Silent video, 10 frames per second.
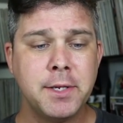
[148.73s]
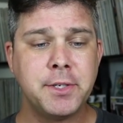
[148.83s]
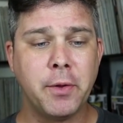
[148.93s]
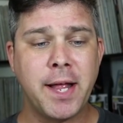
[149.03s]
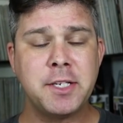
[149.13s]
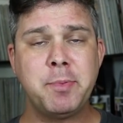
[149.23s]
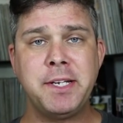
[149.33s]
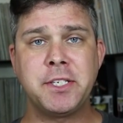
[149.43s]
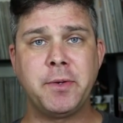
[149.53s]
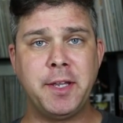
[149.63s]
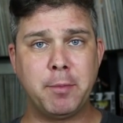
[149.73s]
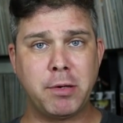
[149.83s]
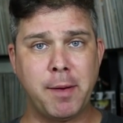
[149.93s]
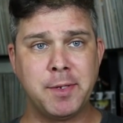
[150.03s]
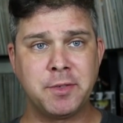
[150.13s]
So that's basically the
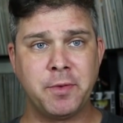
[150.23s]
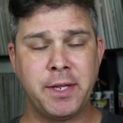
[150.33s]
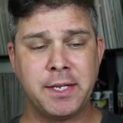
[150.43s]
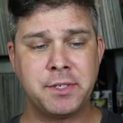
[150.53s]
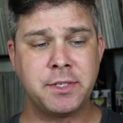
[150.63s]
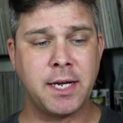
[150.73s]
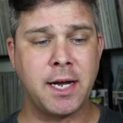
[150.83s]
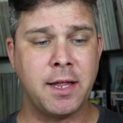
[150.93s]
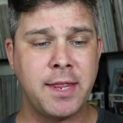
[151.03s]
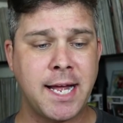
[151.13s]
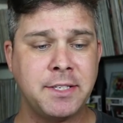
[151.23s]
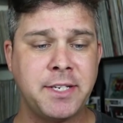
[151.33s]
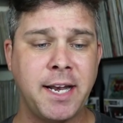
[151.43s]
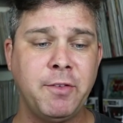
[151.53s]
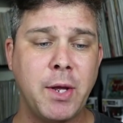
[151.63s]
premise for this. Uh, that
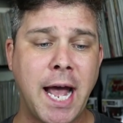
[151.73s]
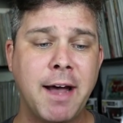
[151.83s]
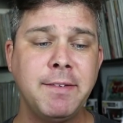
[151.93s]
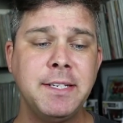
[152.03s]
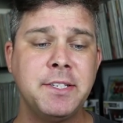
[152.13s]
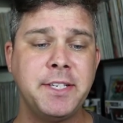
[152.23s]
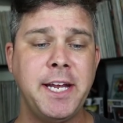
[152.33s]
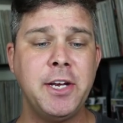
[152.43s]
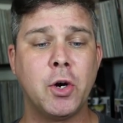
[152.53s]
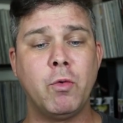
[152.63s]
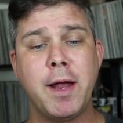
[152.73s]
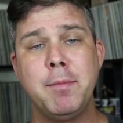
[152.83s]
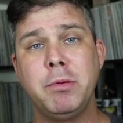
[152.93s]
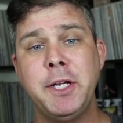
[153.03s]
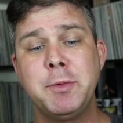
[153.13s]
said, if you haven't seen or
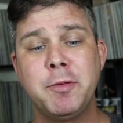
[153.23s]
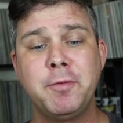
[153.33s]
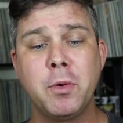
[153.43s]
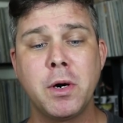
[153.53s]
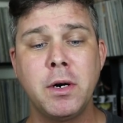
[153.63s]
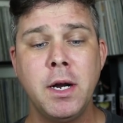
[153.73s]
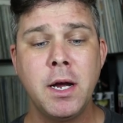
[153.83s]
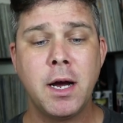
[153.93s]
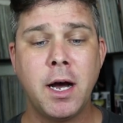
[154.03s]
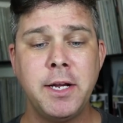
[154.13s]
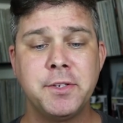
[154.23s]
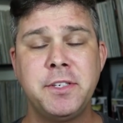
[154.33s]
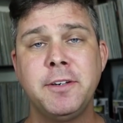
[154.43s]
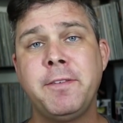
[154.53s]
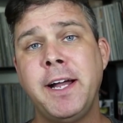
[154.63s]
read Bleach before, uh, you'll
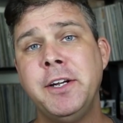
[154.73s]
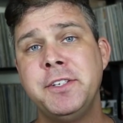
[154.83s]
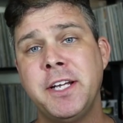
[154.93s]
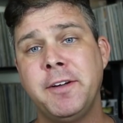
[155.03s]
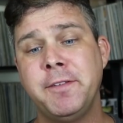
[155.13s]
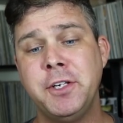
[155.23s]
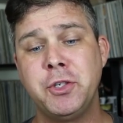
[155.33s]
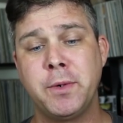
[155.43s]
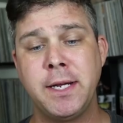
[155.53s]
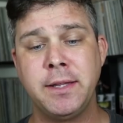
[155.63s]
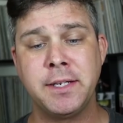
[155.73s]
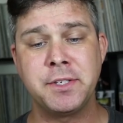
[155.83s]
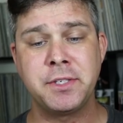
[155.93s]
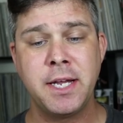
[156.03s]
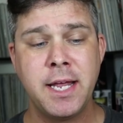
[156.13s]
still find yourself enjoying
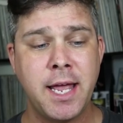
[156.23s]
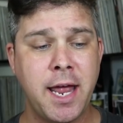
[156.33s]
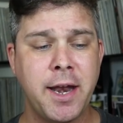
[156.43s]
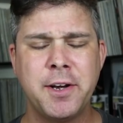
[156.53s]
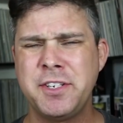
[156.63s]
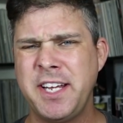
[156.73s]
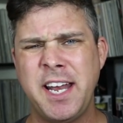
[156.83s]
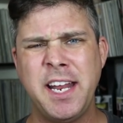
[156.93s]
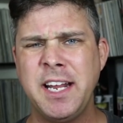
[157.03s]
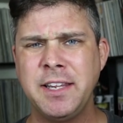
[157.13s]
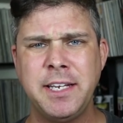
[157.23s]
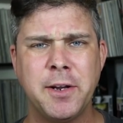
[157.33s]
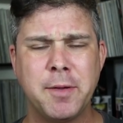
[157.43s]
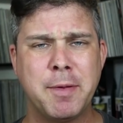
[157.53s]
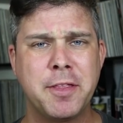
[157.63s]
this and understanding, you
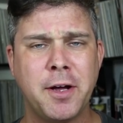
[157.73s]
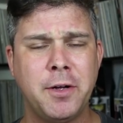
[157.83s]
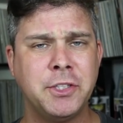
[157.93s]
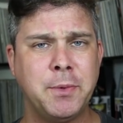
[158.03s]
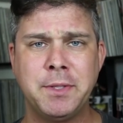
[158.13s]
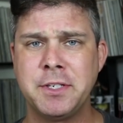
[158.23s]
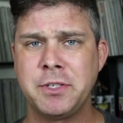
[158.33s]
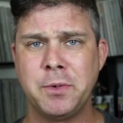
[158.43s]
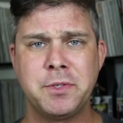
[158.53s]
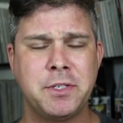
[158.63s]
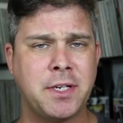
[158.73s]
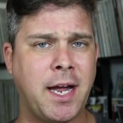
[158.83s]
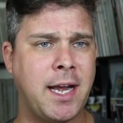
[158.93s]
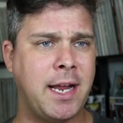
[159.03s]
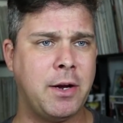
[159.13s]
know, the mythology with the Soul
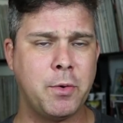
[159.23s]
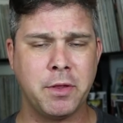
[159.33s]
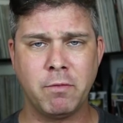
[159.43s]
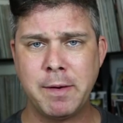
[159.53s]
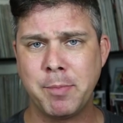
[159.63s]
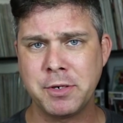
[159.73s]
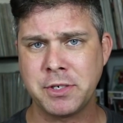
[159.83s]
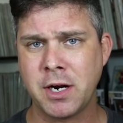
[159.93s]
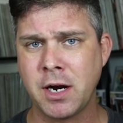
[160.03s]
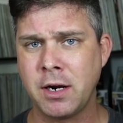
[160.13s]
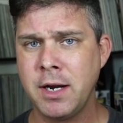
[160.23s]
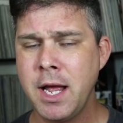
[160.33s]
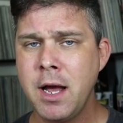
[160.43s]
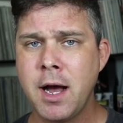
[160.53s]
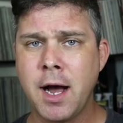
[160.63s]
Society, who the Reapers are,
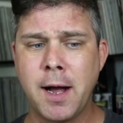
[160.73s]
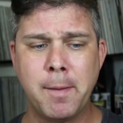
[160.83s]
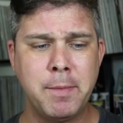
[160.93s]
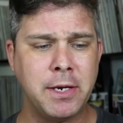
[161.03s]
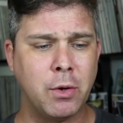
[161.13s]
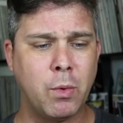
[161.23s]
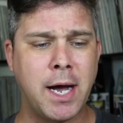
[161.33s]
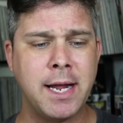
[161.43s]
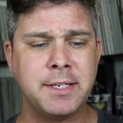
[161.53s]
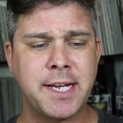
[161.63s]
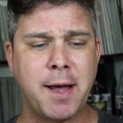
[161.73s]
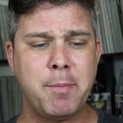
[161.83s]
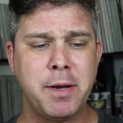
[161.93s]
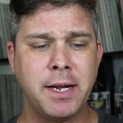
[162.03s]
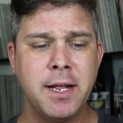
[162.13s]
um, you know, why it's
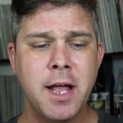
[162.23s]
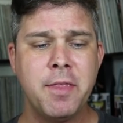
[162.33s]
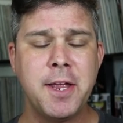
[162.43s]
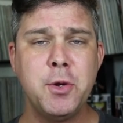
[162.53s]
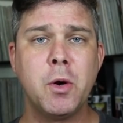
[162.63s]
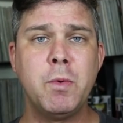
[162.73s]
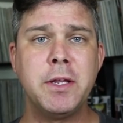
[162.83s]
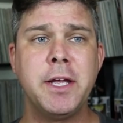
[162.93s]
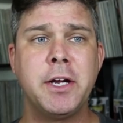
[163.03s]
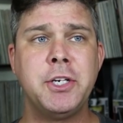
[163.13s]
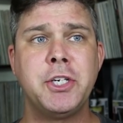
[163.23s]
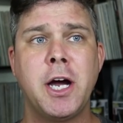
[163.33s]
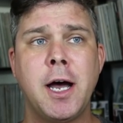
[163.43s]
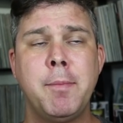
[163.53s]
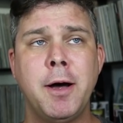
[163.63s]
happening. They do a really good
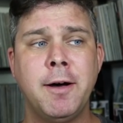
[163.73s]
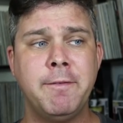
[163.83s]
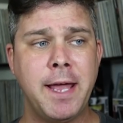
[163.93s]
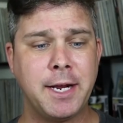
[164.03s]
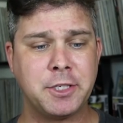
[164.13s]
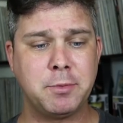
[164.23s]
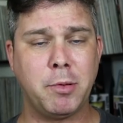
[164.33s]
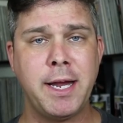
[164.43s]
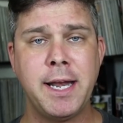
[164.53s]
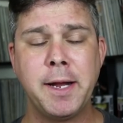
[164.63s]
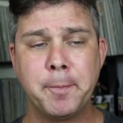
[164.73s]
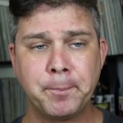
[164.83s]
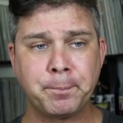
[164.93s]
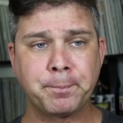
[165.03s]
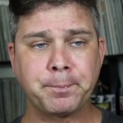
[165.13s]
job of explaining
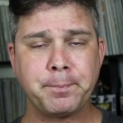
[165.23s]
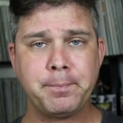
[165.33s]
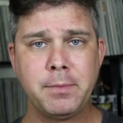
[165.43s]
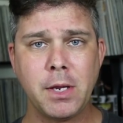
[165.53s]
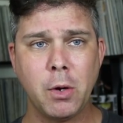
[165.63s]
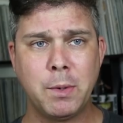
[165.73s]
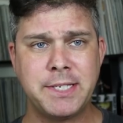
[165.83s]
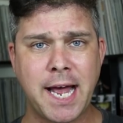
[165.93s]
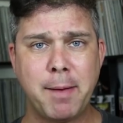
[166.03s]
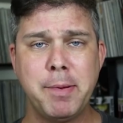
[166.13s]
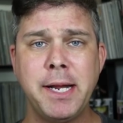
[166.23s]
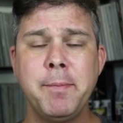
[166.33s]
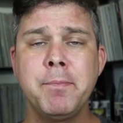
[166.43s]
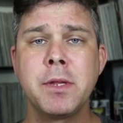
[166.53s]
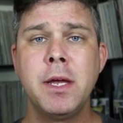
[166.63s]
what's
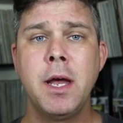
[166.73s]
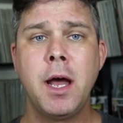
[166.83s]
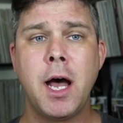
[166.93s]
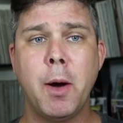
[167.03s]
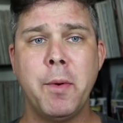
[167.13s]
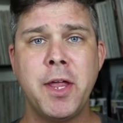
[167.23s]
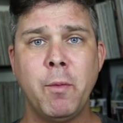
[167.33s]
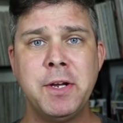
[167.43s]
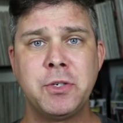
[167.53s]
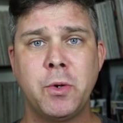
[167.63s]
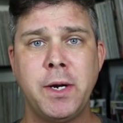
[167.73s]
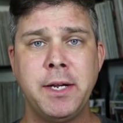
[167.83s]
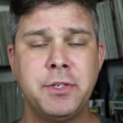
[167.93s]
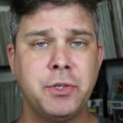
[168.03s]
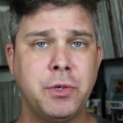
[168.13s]
happening uh, without
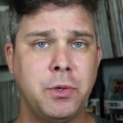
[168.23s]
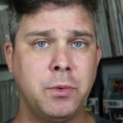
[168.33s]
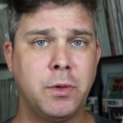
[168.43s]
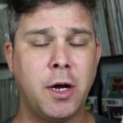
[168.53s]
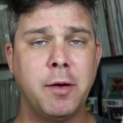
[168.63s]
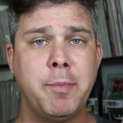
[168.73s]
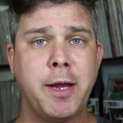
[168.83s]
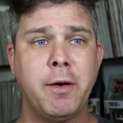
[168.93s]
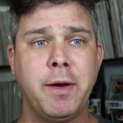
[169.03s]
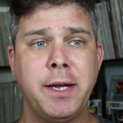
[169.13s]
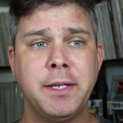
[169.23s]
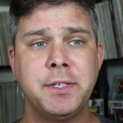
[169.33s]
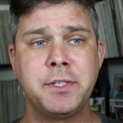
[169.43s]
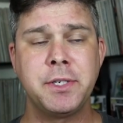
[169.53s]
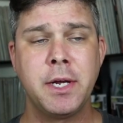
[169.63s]
resorting to long
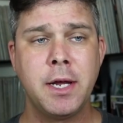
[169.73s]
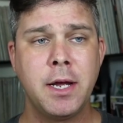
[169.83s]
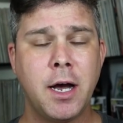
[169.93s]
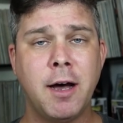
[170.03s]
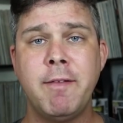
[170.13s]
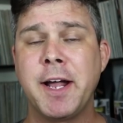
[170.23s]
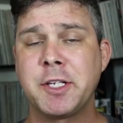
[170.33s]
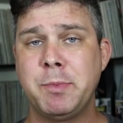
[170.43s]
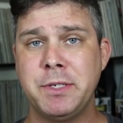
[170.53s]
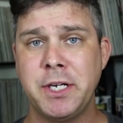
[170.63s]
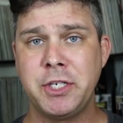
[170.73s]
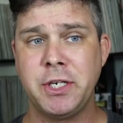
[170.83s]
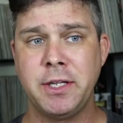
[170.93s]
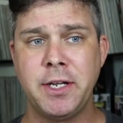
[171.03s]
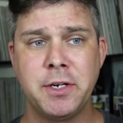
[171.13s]
periods of
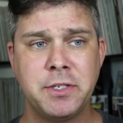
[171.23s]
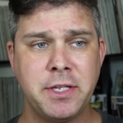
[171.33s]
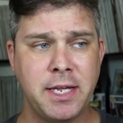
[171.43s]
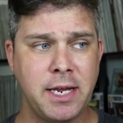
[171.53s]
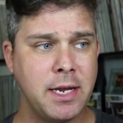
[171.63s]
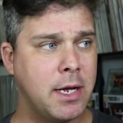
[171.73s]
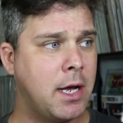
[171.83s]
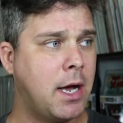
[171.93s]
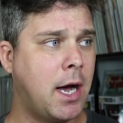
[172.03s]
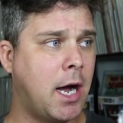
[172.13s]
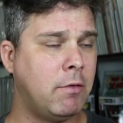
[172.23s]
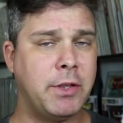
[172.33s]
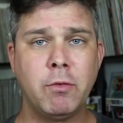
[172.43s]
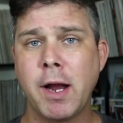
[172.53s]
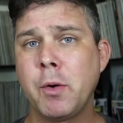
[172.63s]
exposition. There's the uh,
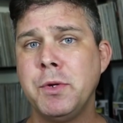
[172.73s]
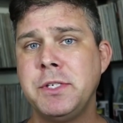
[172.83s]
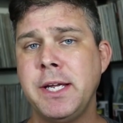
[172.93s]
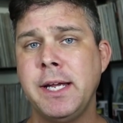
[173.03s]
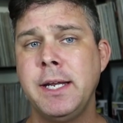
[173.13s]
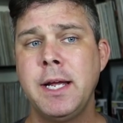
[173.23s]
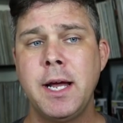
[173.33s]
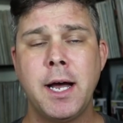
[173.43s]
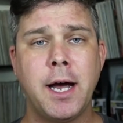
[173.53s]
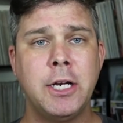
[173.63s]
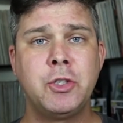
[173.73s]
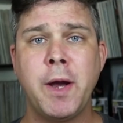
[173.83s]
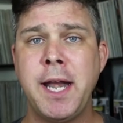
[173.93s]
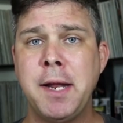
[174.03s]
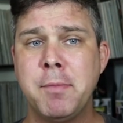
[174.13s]
the requisite uh,
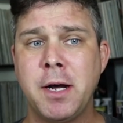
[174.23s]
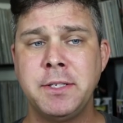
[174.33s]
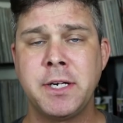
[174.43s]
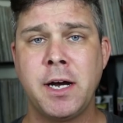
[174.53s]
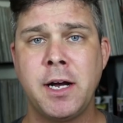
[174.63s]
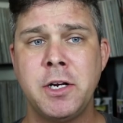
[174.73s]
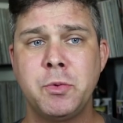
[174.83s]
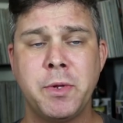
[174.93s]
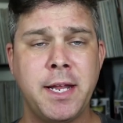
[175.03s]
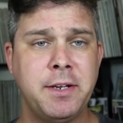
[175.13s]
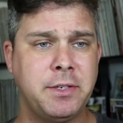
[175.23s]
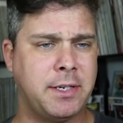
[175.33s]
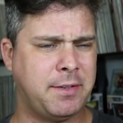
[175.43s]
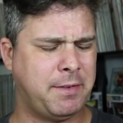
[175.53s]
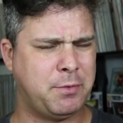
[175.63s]
training montage where they
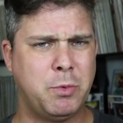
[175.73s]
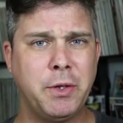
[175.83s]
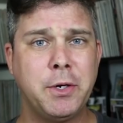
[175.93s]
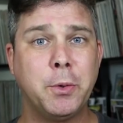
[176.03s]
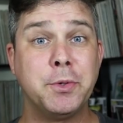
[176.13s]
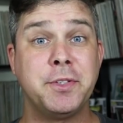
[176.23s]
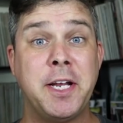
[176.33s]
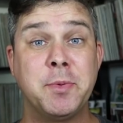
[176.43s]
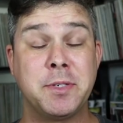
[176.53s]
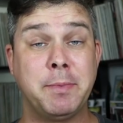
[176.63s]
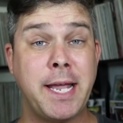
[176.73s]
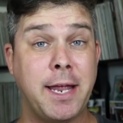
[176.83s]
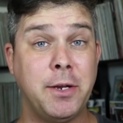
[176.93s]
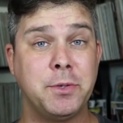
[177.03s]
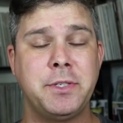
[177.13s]
have really cool scenes with some
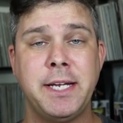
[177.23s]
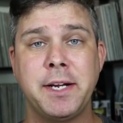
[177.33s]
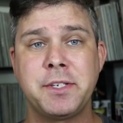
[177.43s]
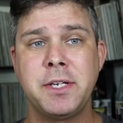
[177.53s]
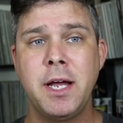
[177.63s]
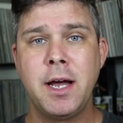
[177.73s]
kendo sticks.